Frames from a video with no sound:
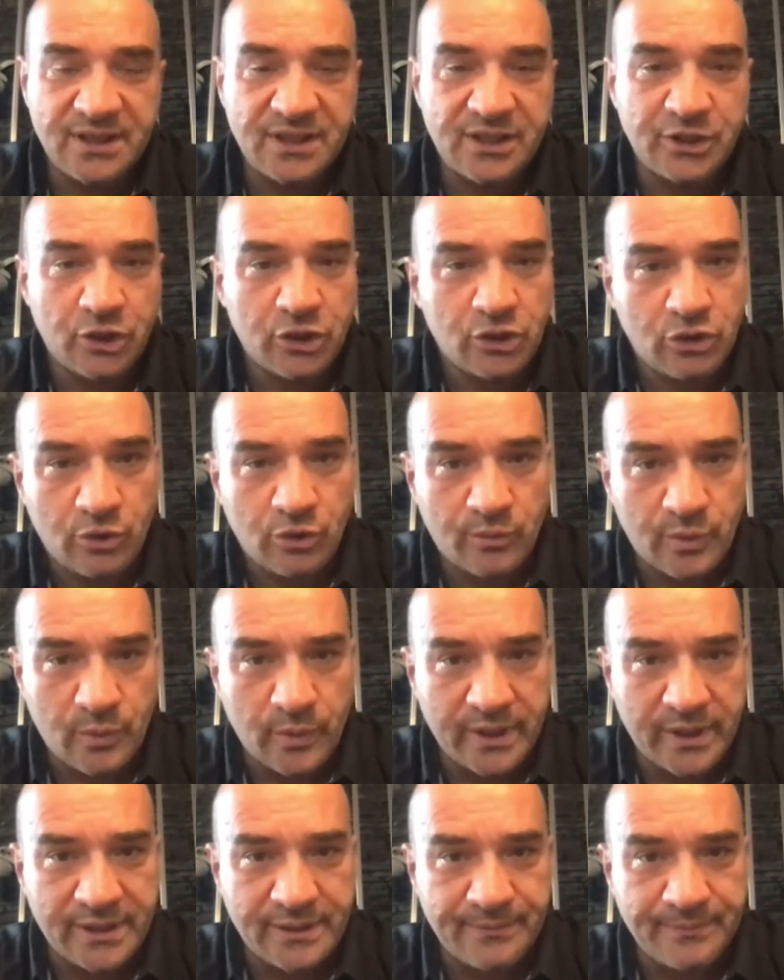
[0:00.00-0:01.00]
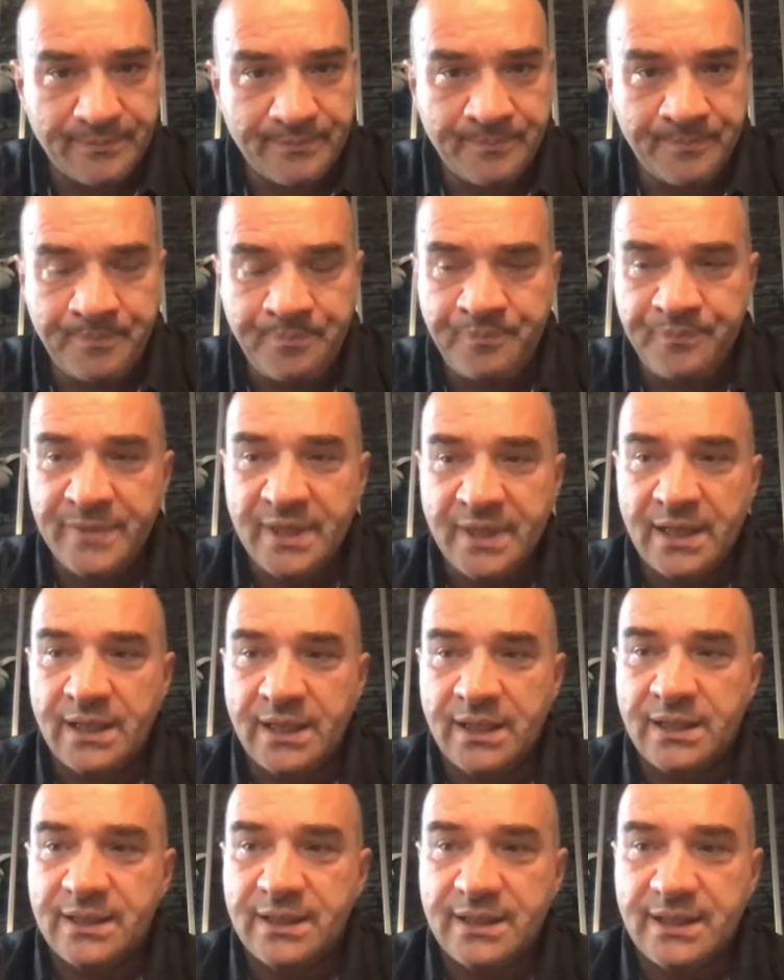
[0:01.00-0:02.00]
not overweight,
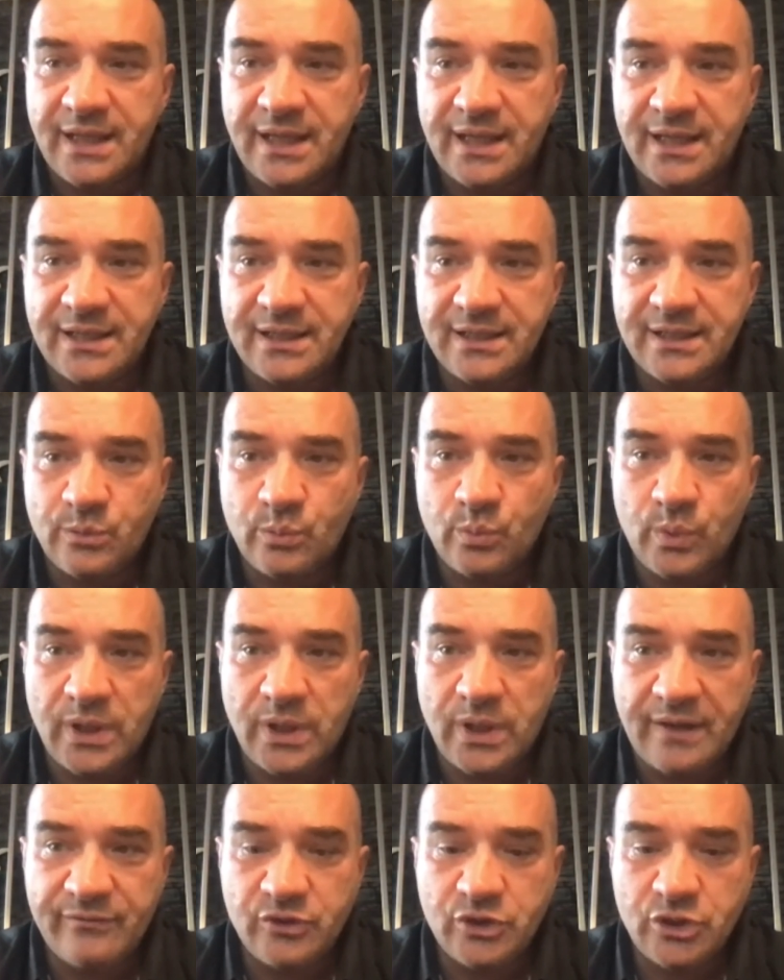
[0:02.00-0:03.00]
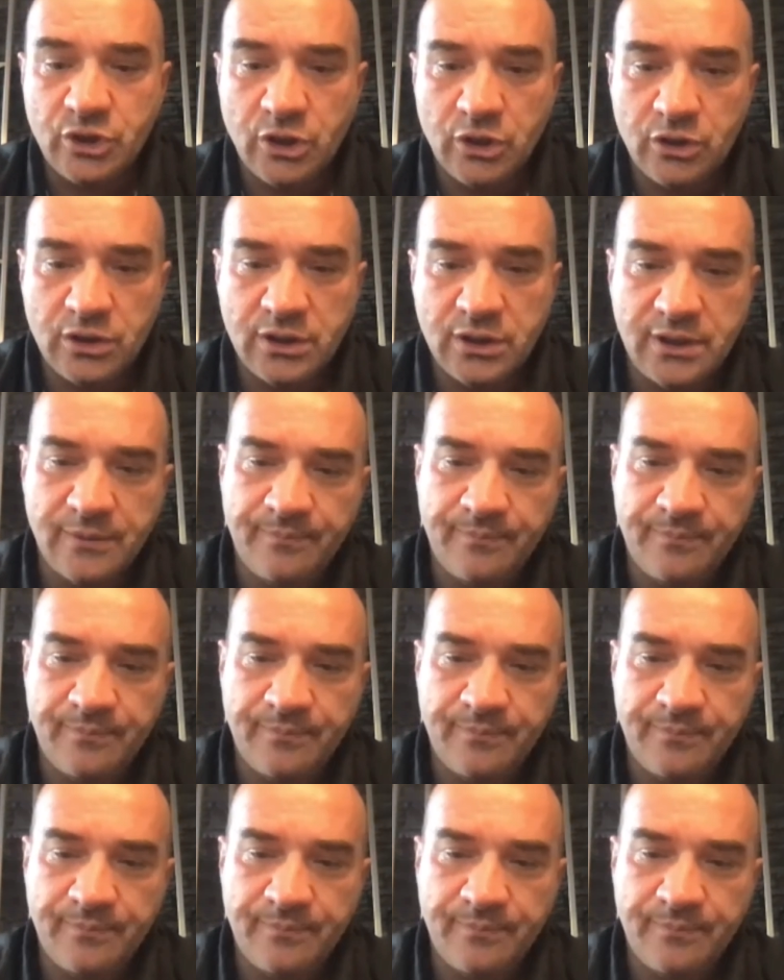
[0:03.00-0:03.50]
then we have to look